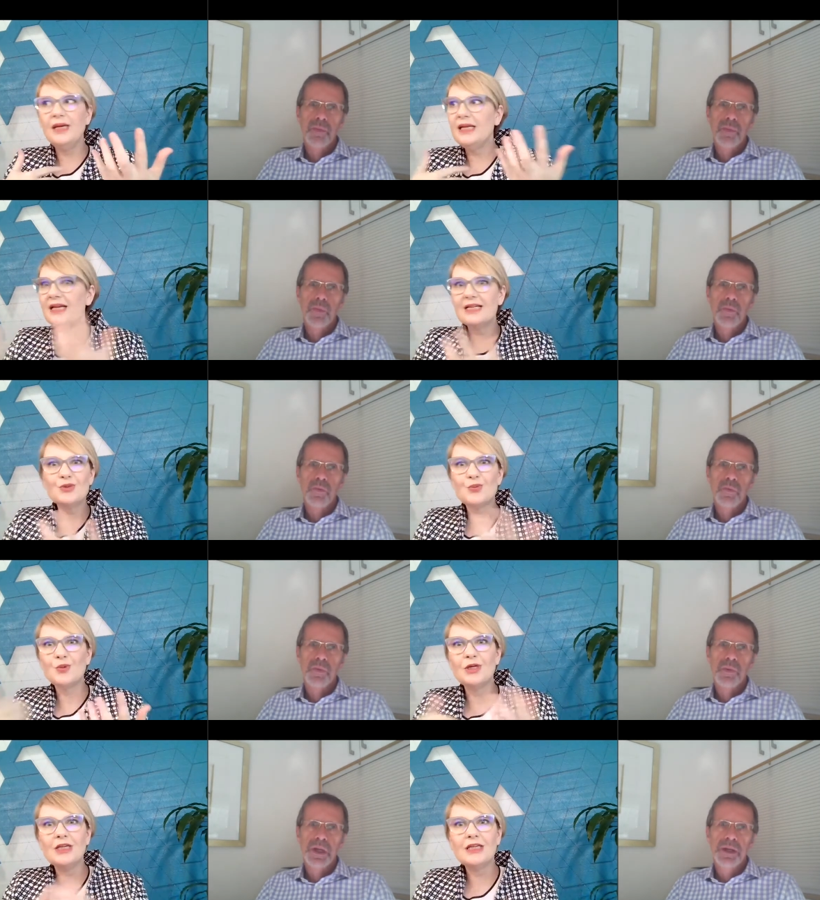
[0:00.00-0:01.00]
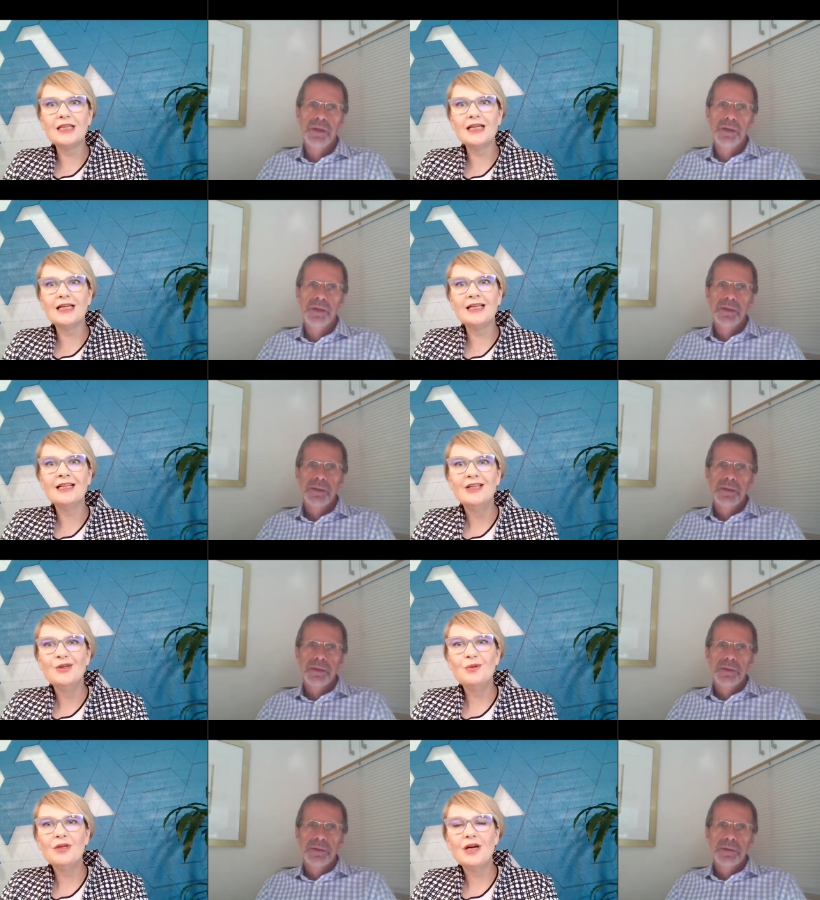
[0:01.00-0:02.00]
Speaker 1: meetings with uh,
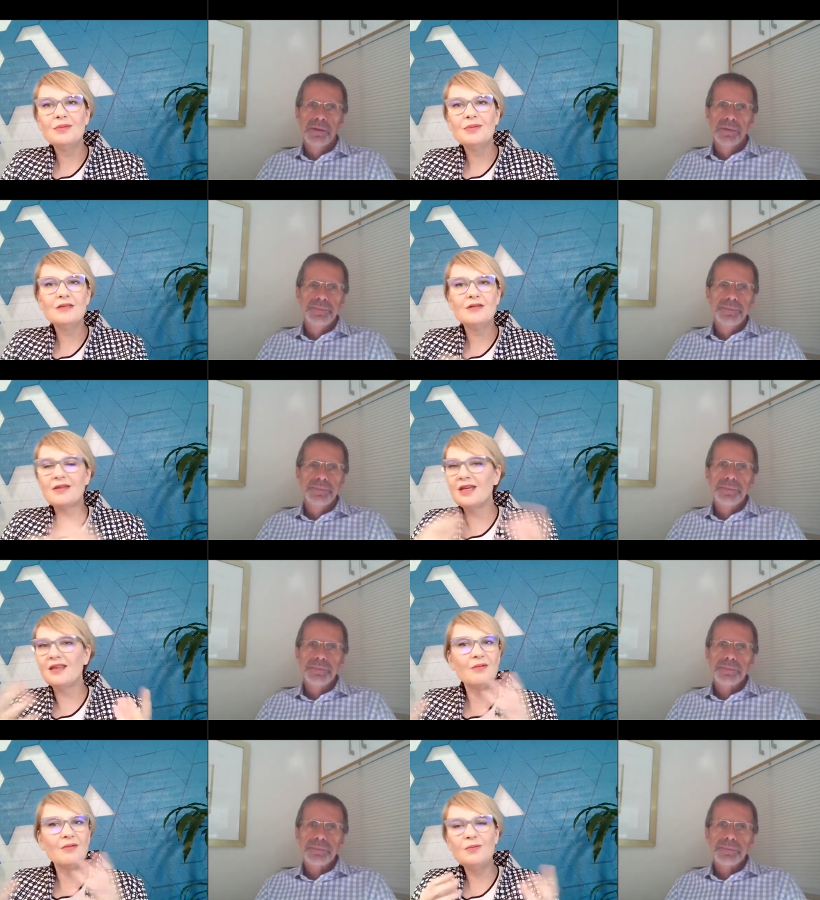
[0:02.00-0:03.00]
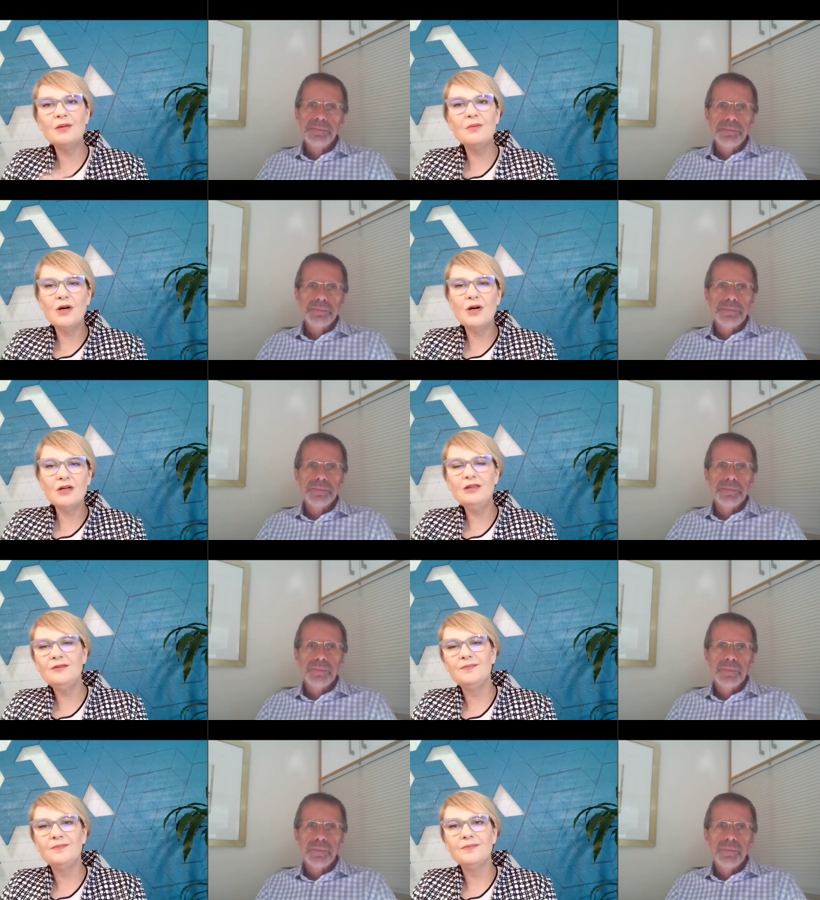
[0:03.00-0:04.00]
with companies? Do you think that will be a model?
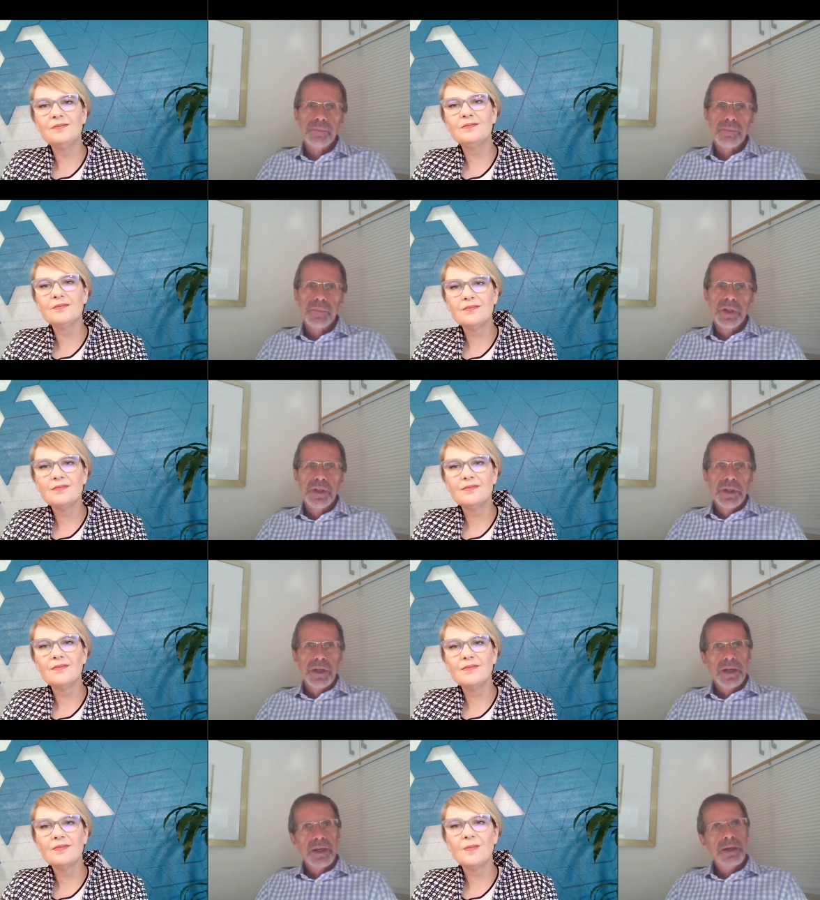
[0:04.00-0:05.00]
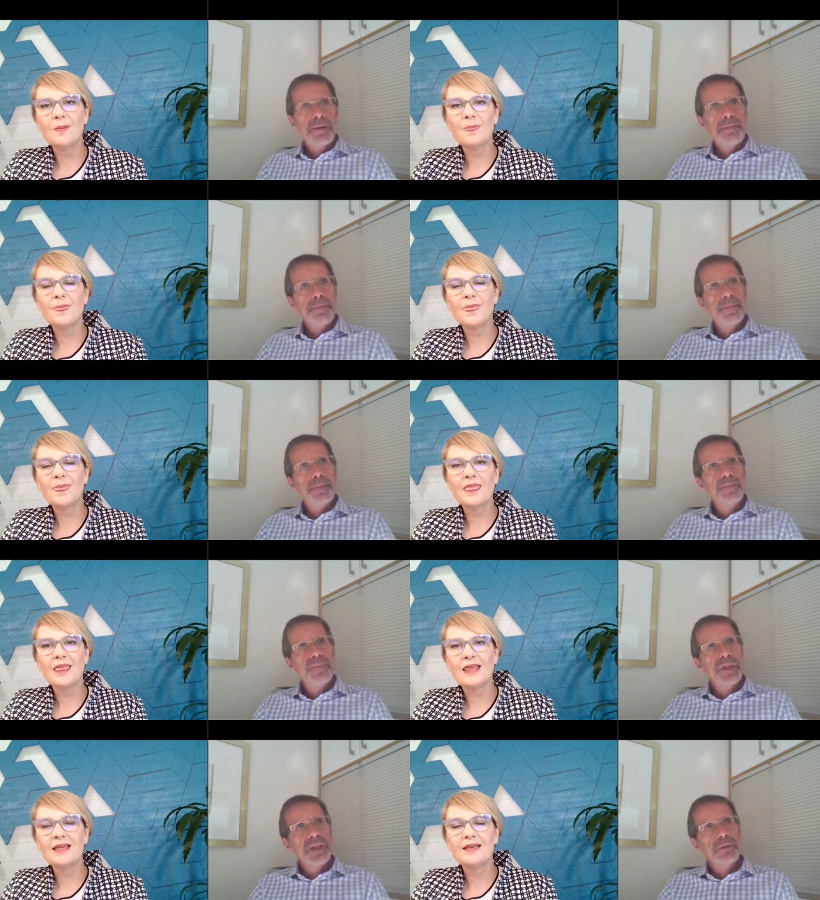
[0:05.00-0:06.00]
Um,
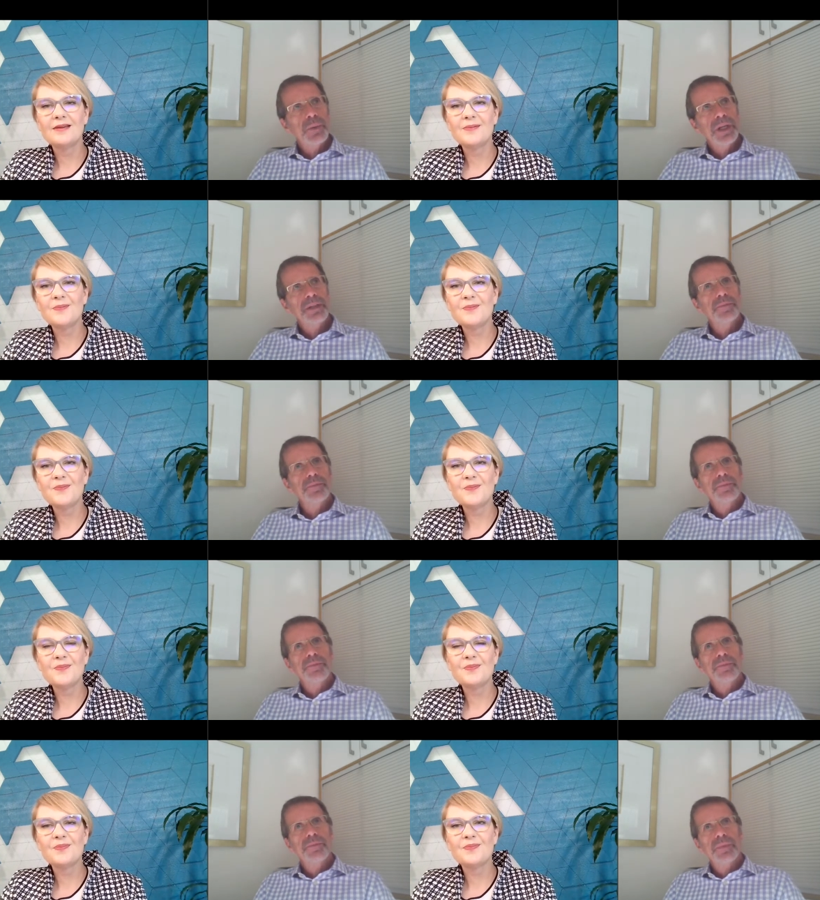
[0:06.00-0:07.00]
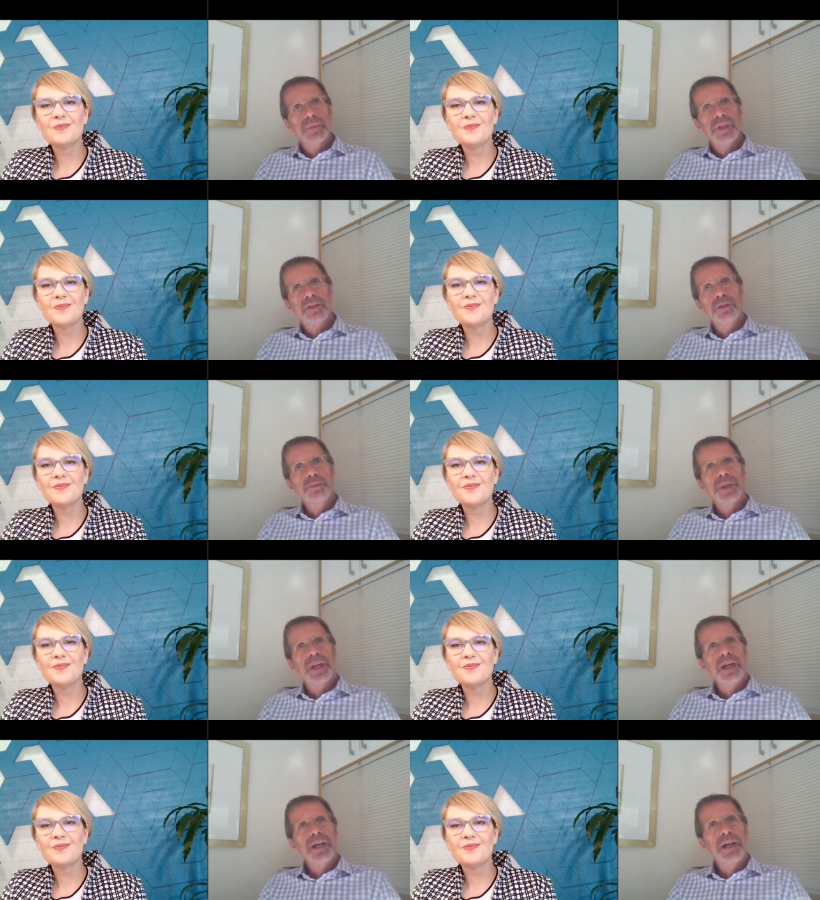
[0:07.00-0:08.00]
Speaker 2: it, well, it it could be.
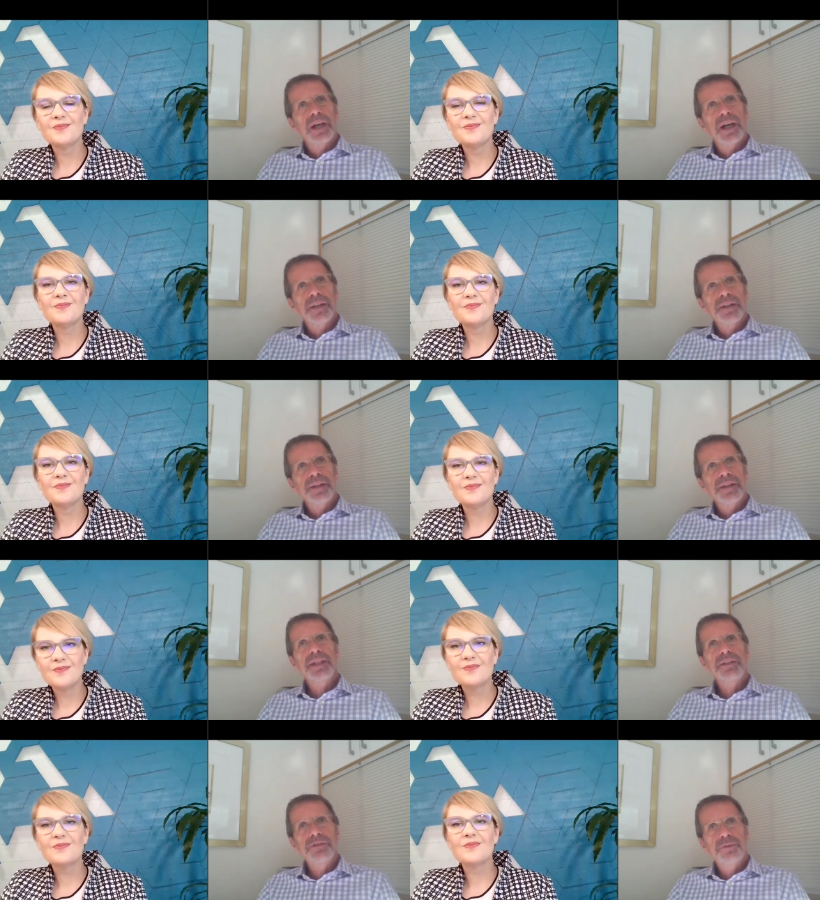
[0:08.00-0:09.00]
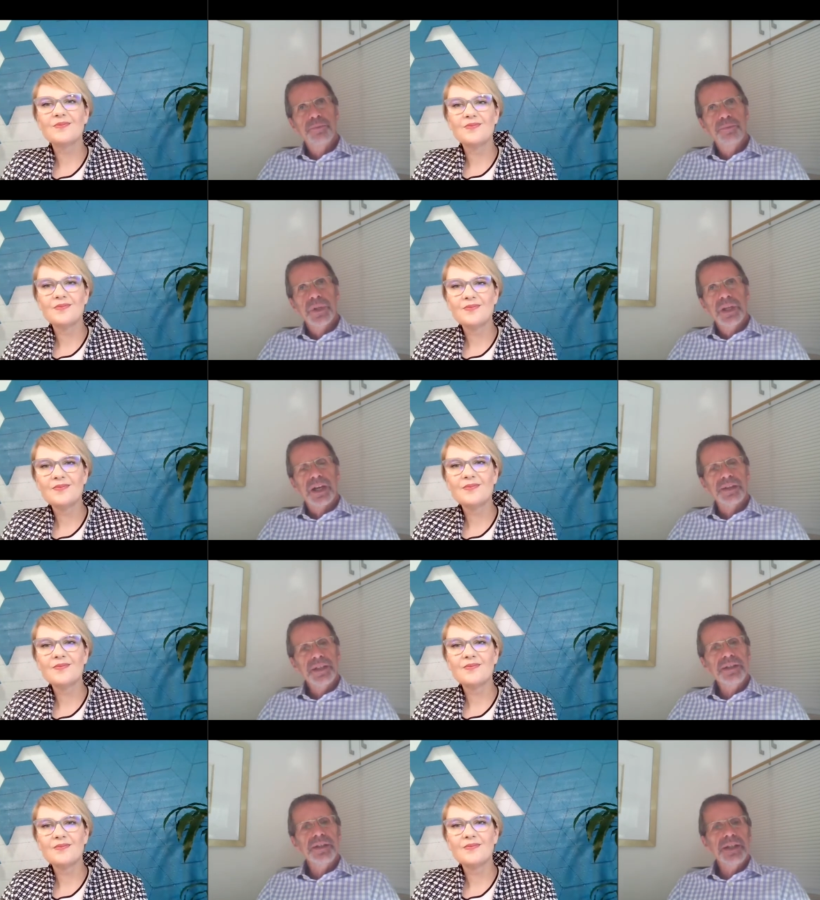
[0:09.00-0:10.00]
I, I think if I
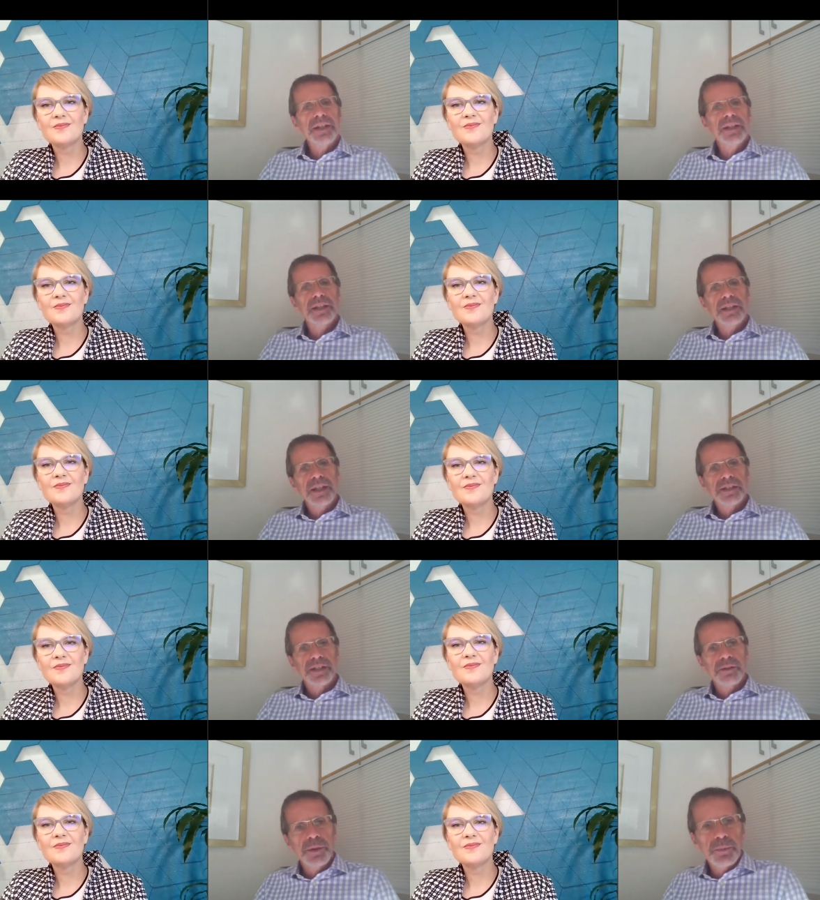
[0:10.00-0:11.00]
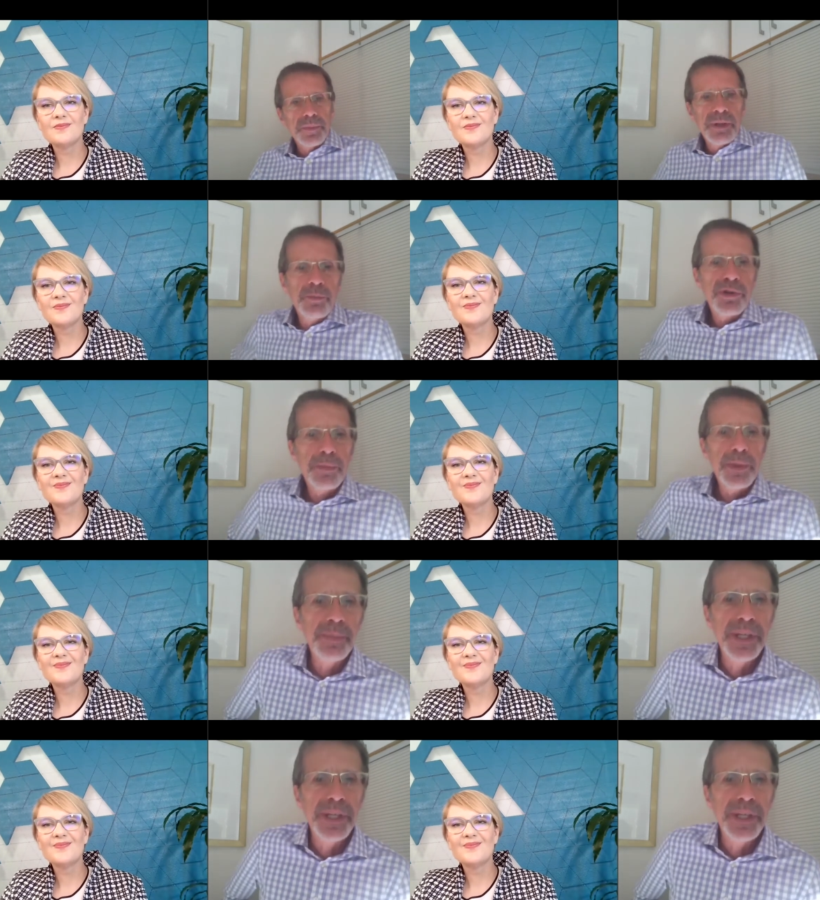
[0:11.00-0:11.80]
think the thing that is it it will probably